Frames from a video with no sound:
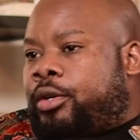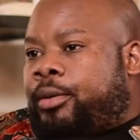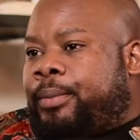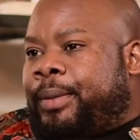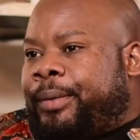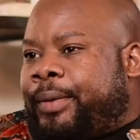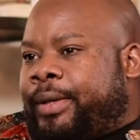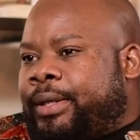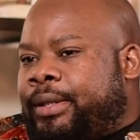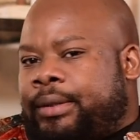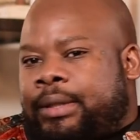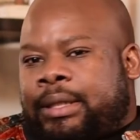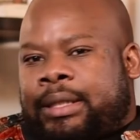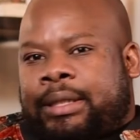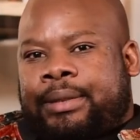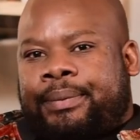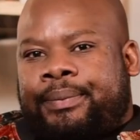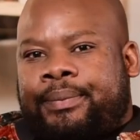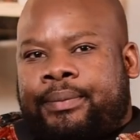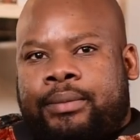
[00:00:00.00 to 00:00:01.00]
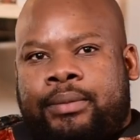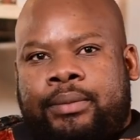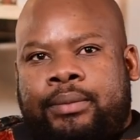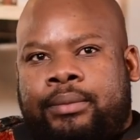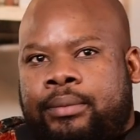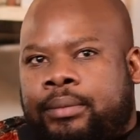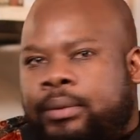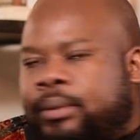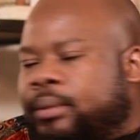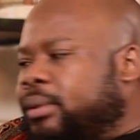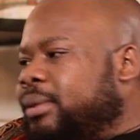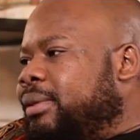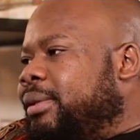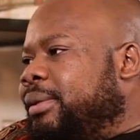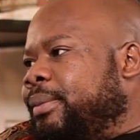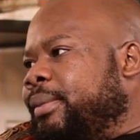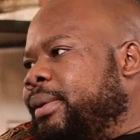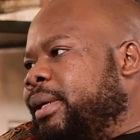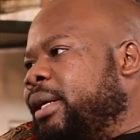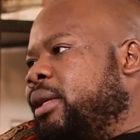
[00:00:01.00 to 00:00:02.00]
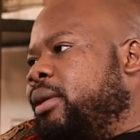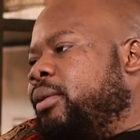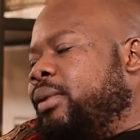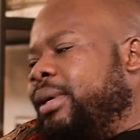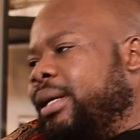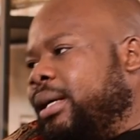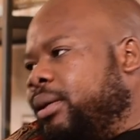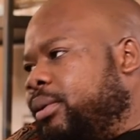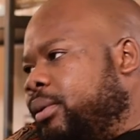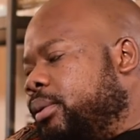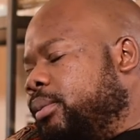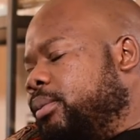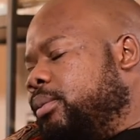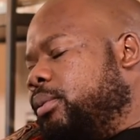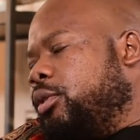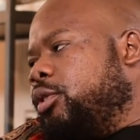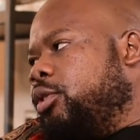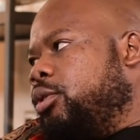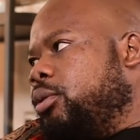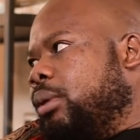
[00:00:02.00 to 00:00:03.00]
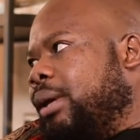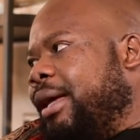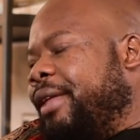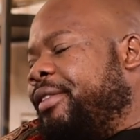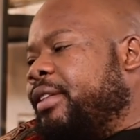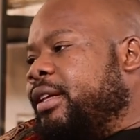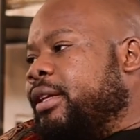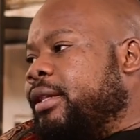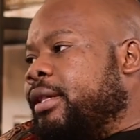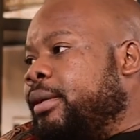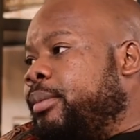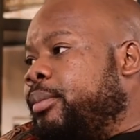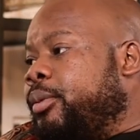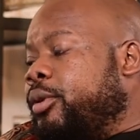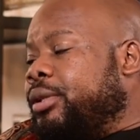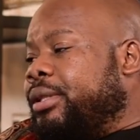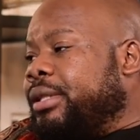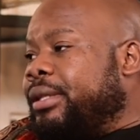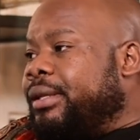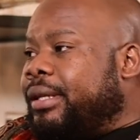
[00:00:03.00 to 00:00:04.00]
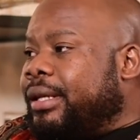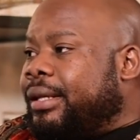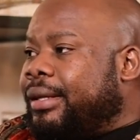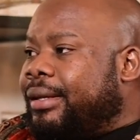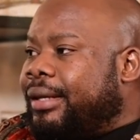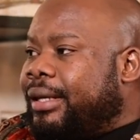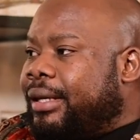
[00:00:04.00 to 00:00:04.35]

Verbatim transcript: no, my man. Um, anyway, I, think the important thing